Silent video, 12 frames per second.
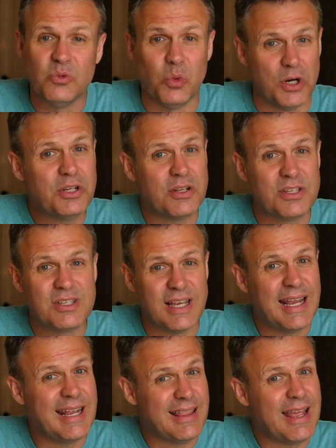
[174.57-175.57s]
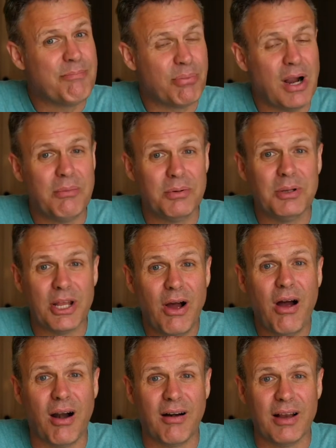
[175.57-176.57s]
One could say they probably
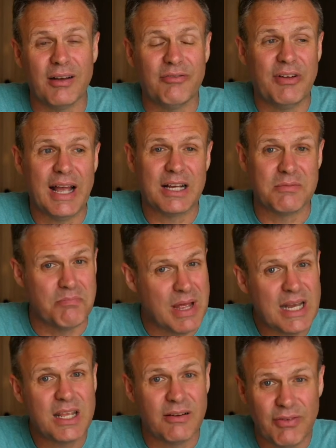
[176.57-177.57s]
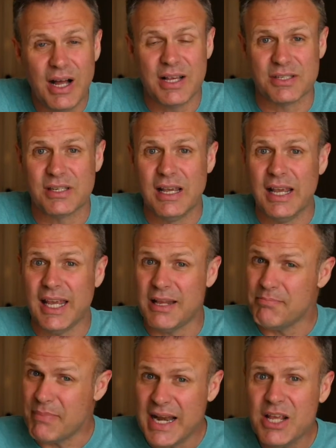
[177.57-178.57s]
are. In fact, many of us
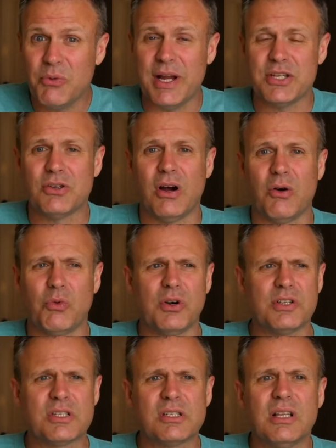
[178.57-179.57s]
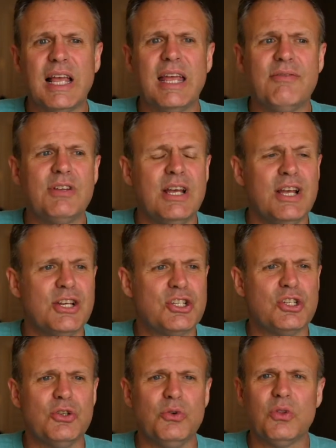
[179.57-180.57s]
in many ways are. We're enslaved
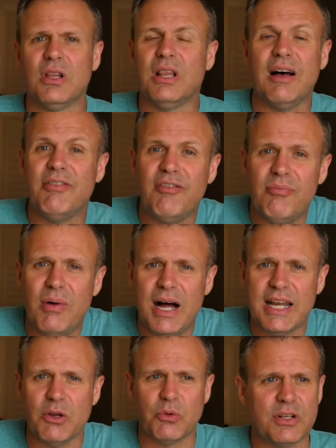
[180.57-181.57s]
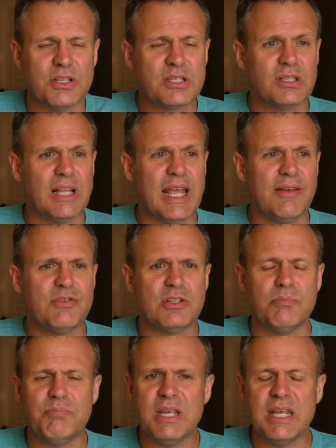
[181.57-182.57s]
to the love of money. enslaved
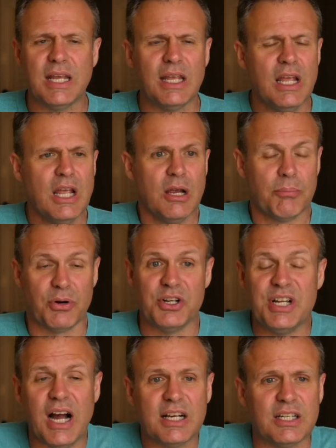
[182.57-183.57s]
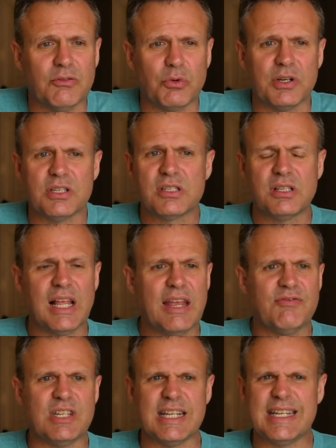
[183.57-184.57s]
to being productive. We're
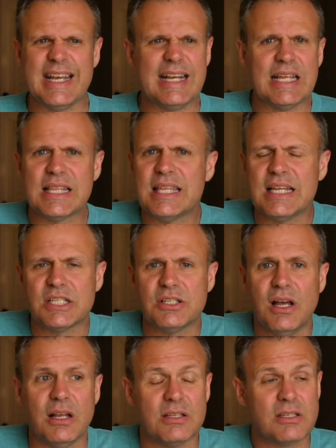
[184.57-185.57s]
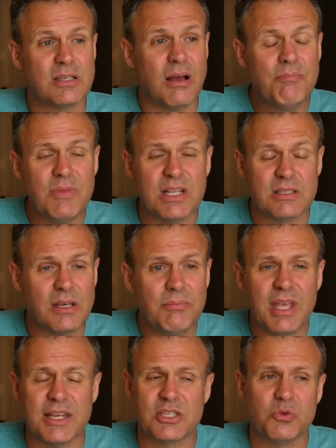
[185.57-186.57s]
enslaved to getting things done. In
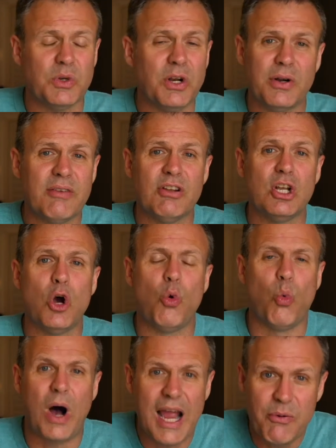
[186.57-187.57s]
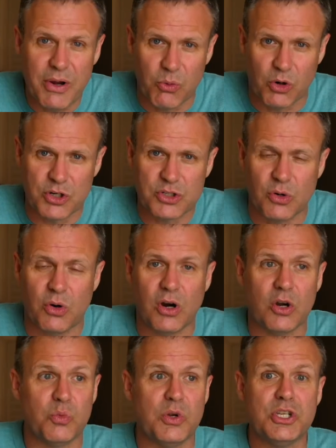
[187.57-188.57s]
some cases, we don't even know why we work so
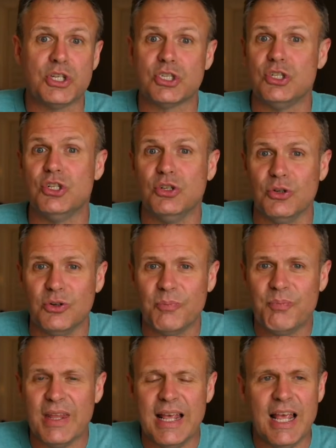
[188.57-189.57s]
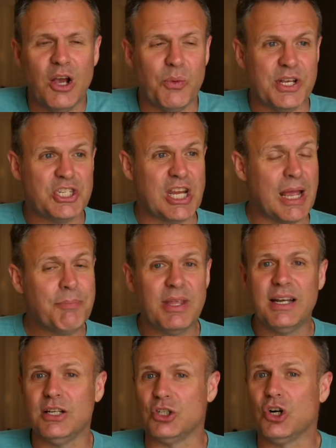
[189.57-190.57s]
hard. We just do. We
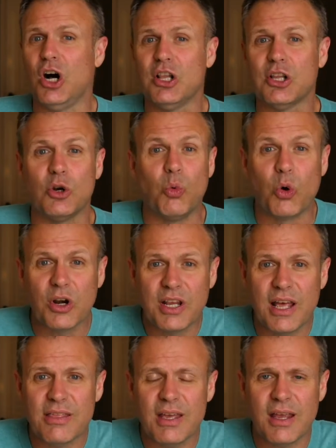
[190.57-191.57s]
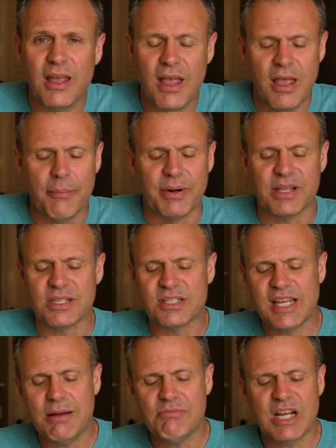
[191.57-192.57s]
champion it and call it a work ethic, but at the
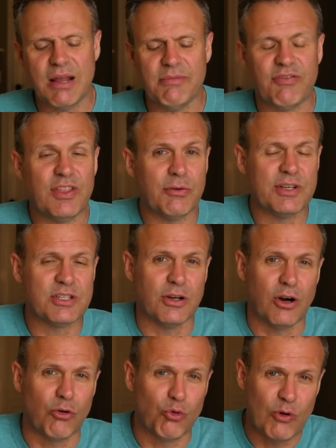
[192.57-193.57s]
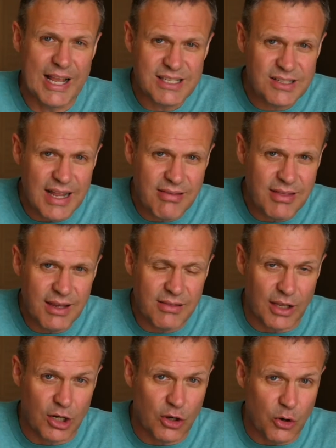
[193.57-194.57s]
same time, if there isn't a rest ethic
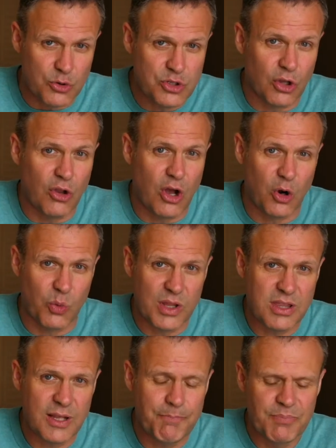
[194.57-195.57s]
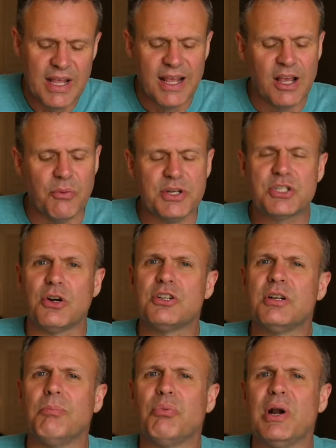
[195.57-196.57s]
that goes along with it, we
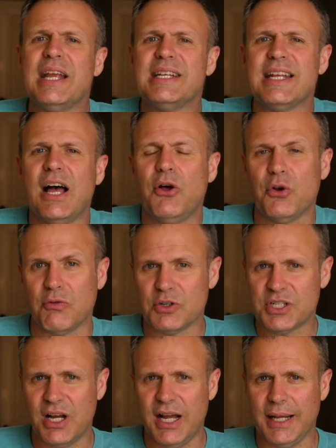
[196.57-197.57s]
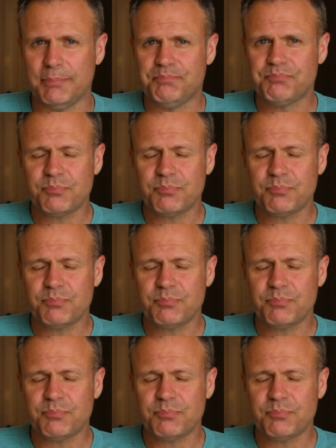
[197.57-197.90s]
start to break down over time.